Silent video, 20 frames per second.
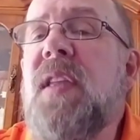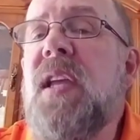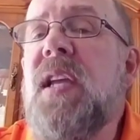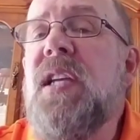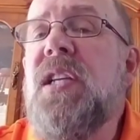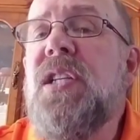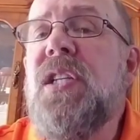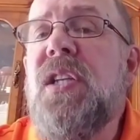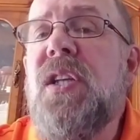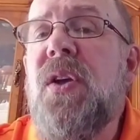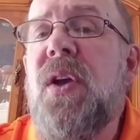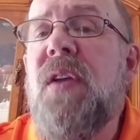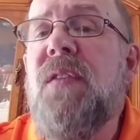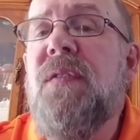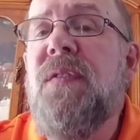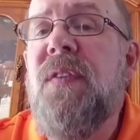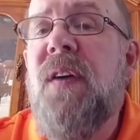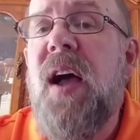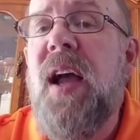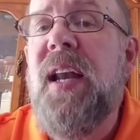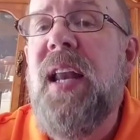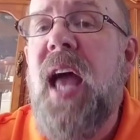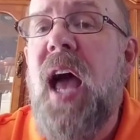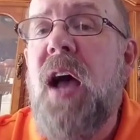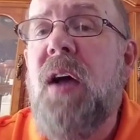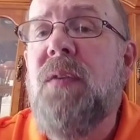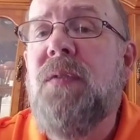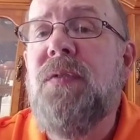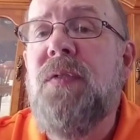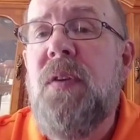these you can find
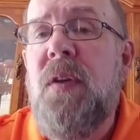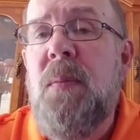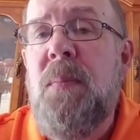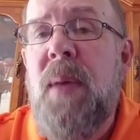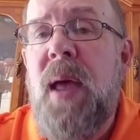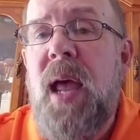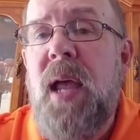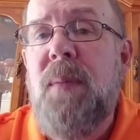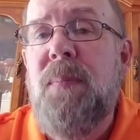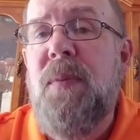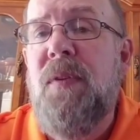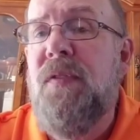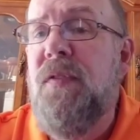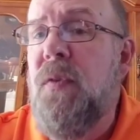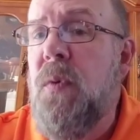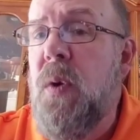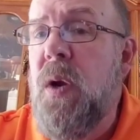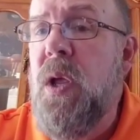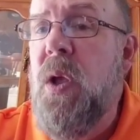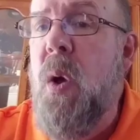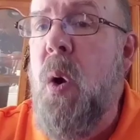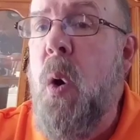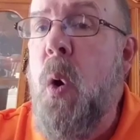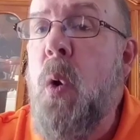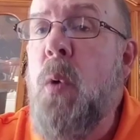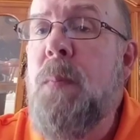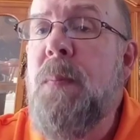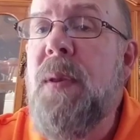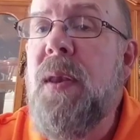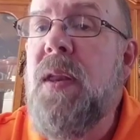out from the bank before you
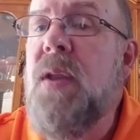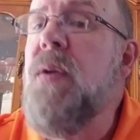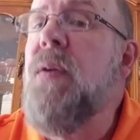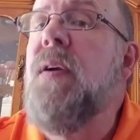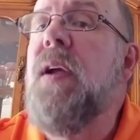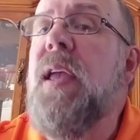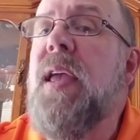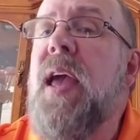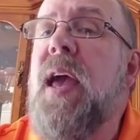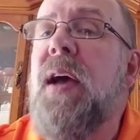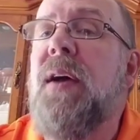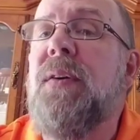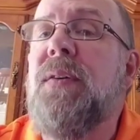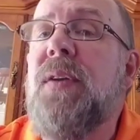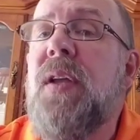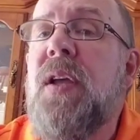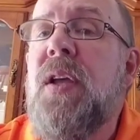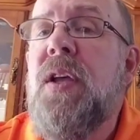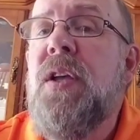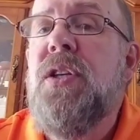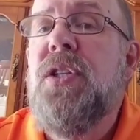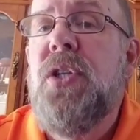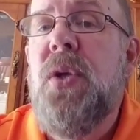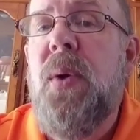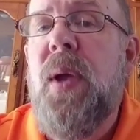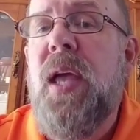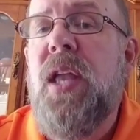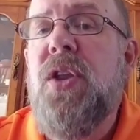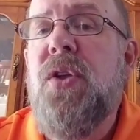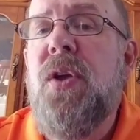open your account. So
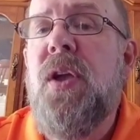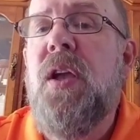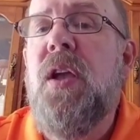again, you